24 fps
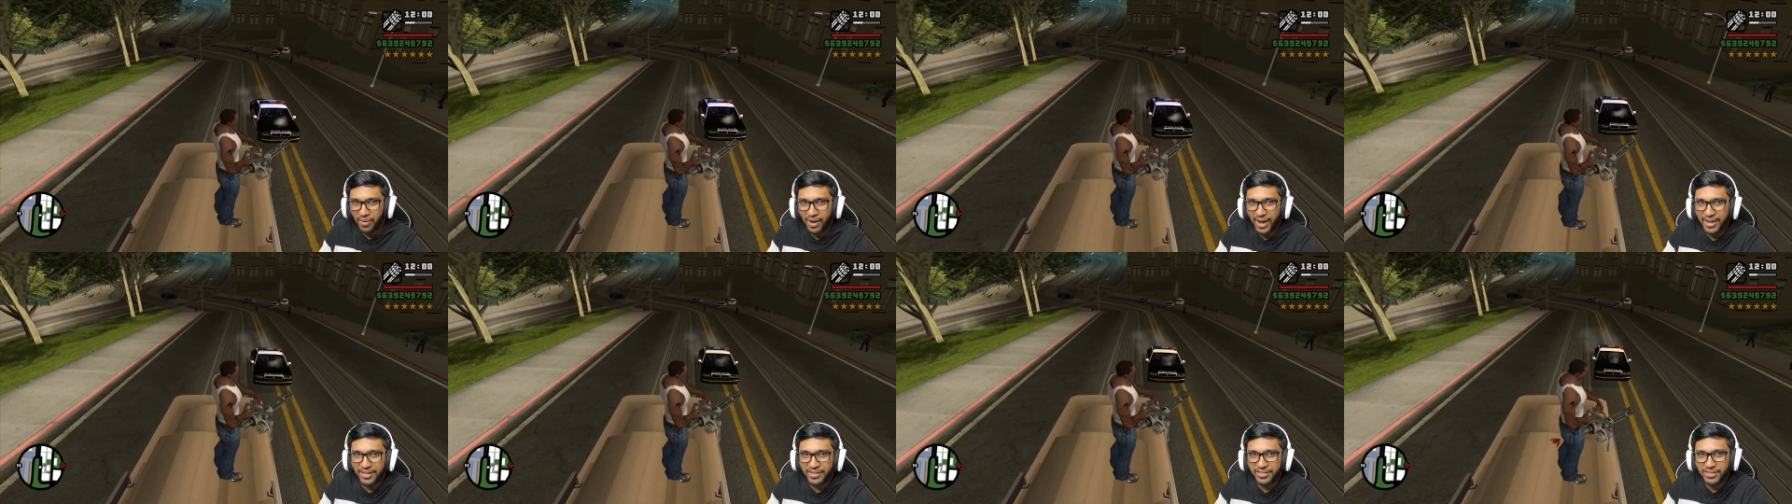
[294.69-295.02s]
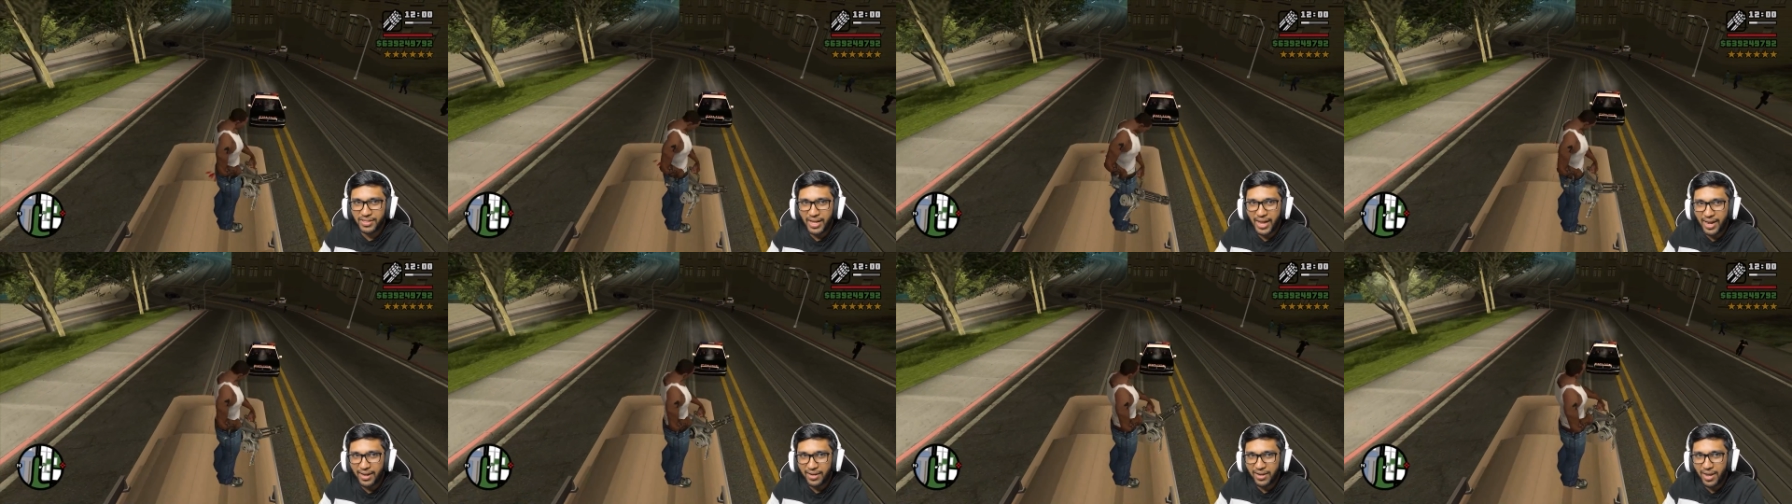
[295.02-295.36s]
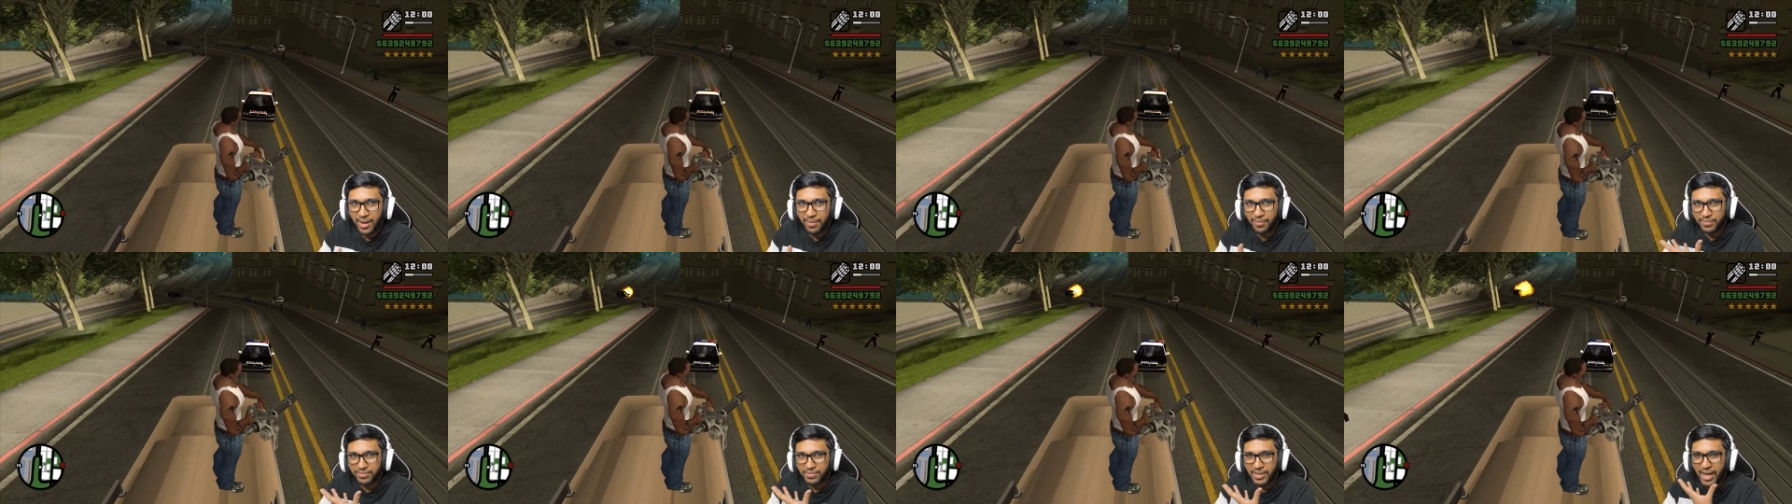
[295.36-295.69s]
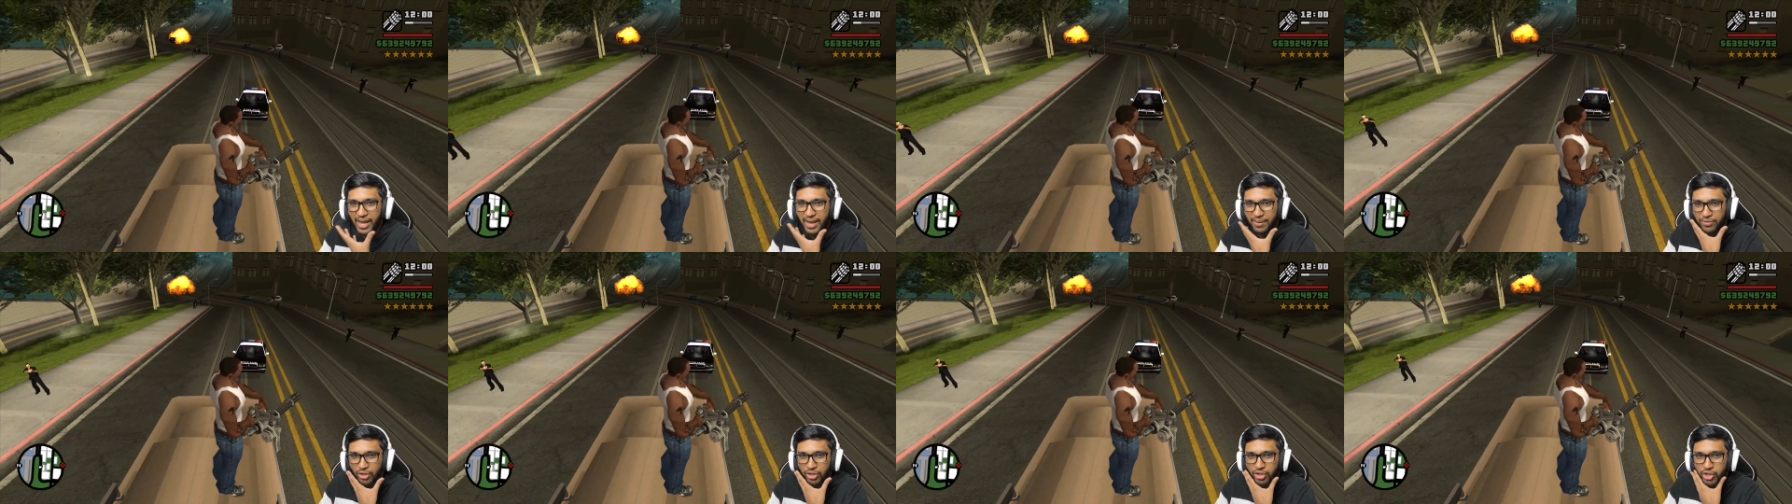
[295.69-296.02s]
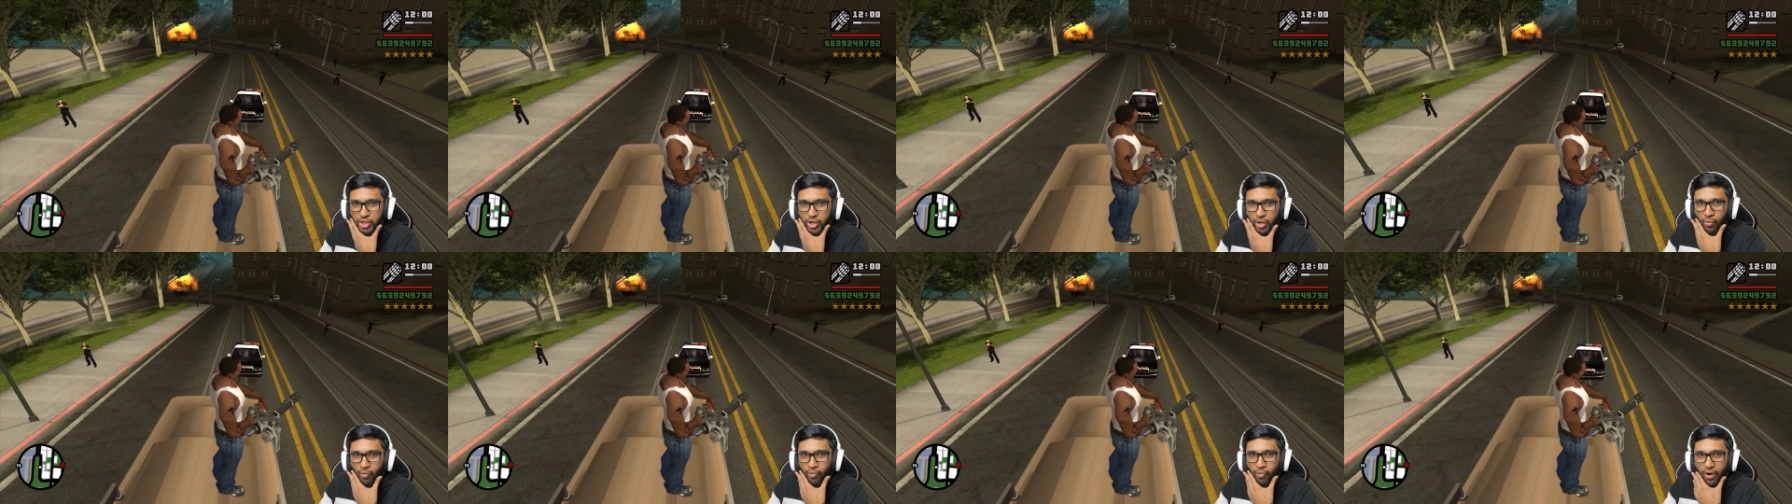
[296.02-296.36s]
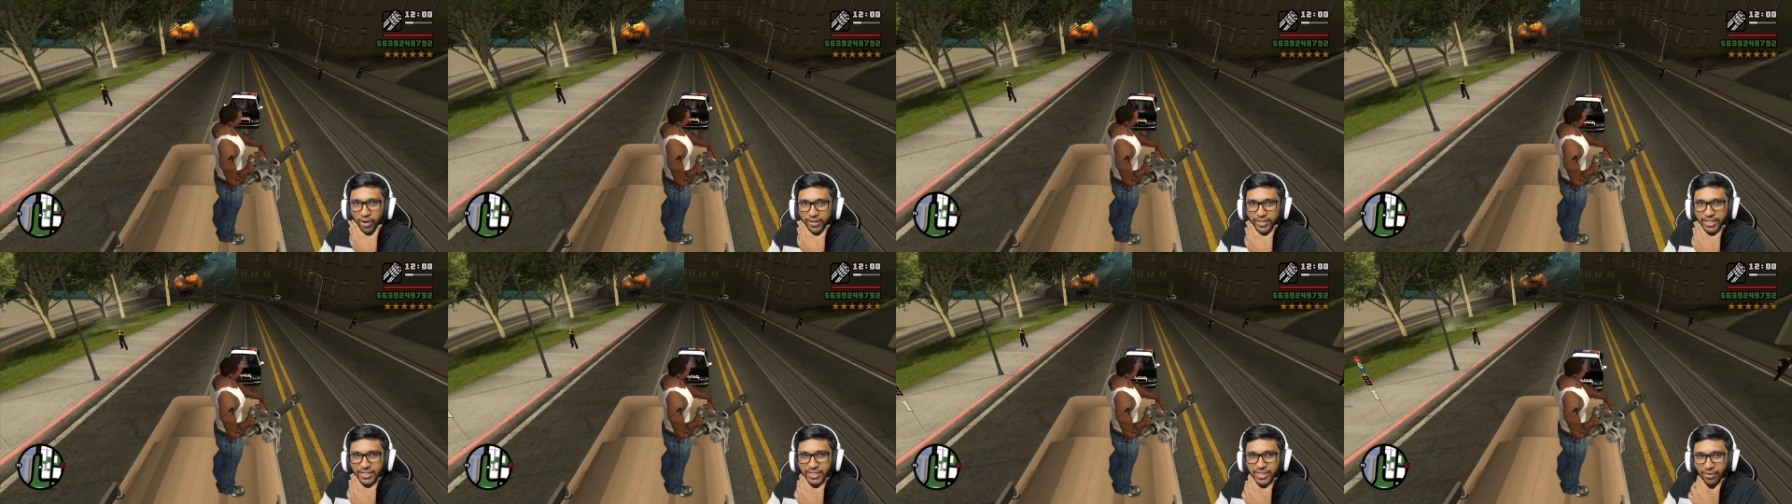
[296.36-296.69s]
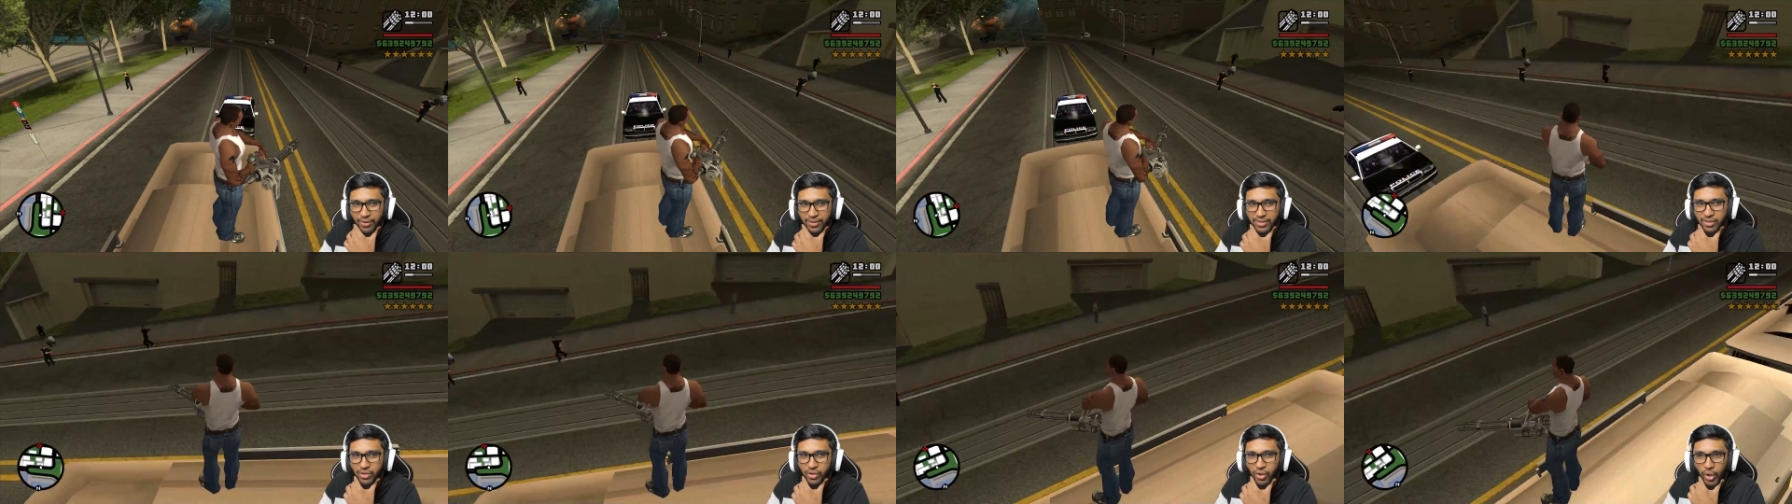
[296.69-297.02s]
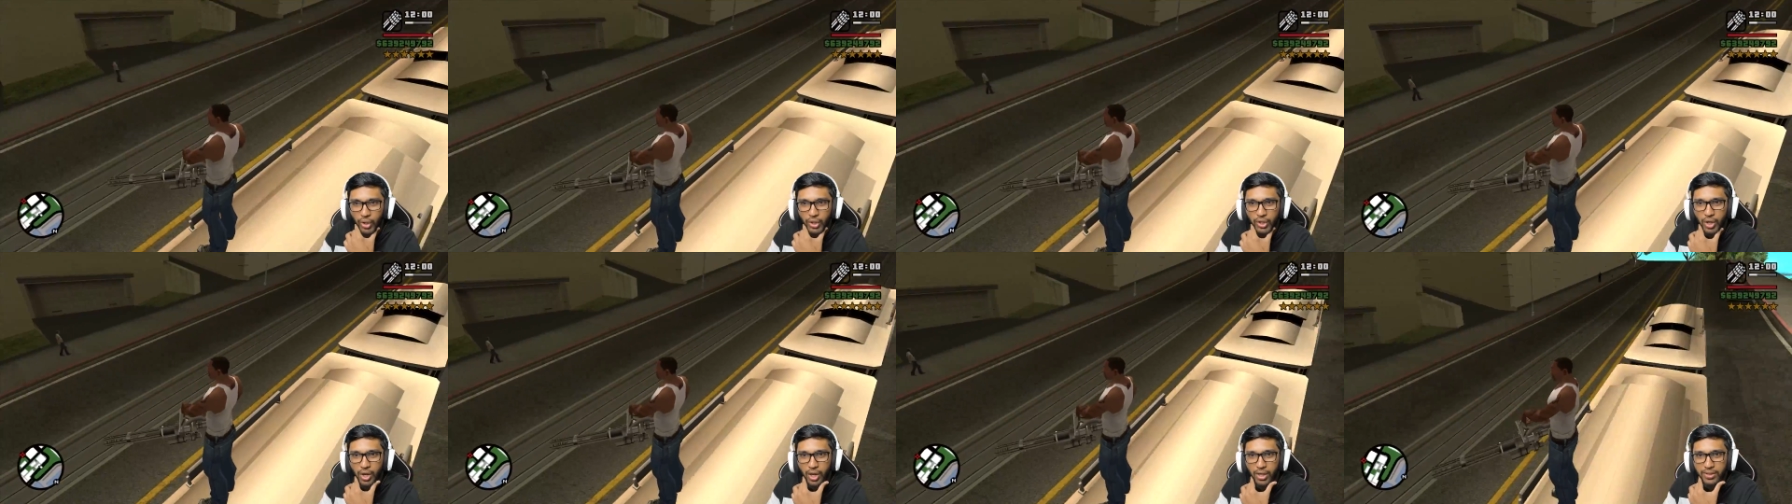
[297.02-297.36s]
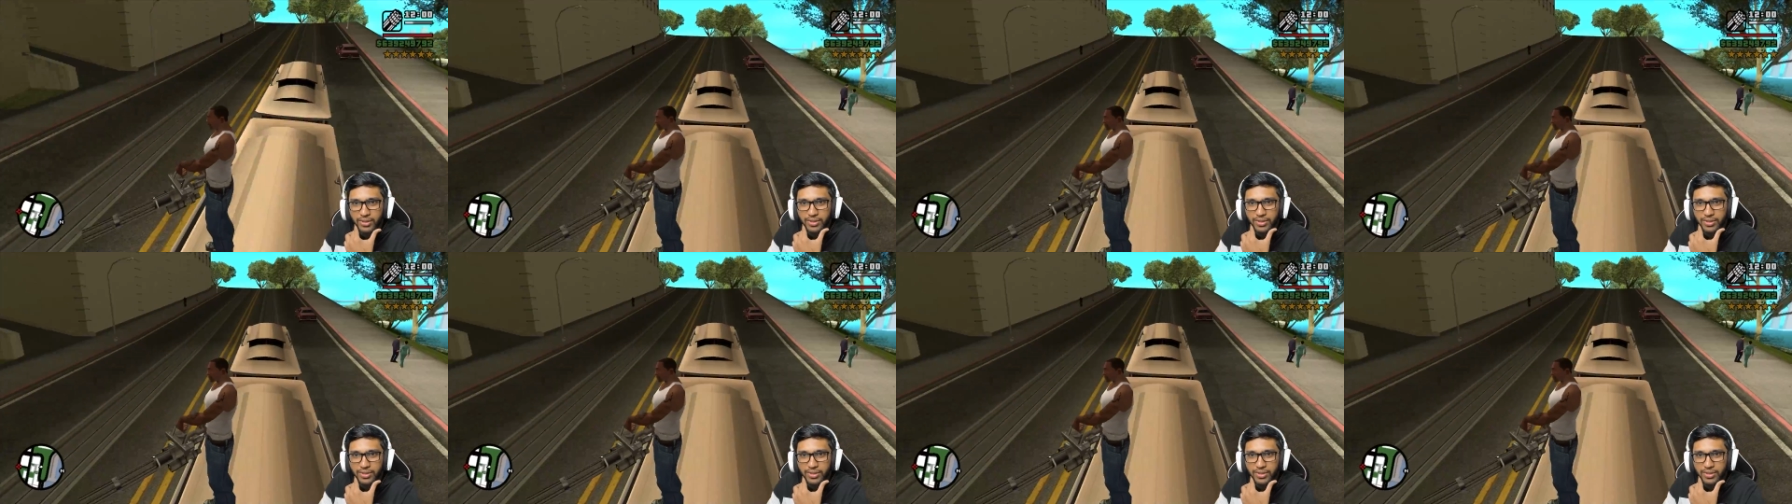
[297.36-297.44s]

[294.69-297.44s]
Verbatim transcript: I, I am I'm, I'm not sure what is even going on.